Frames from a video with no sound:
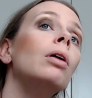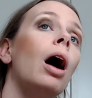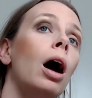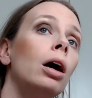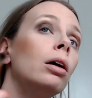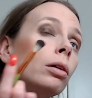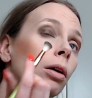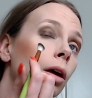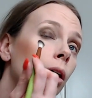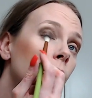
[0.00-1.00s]

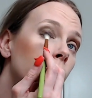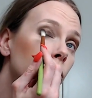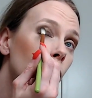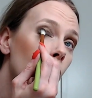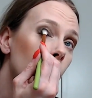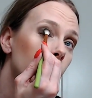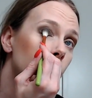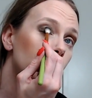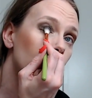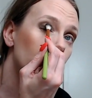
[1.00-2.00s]
A little
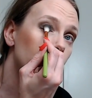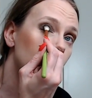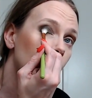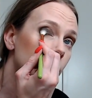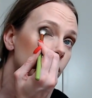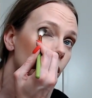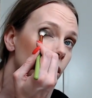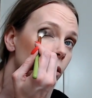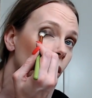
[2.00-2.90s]
darker than I said,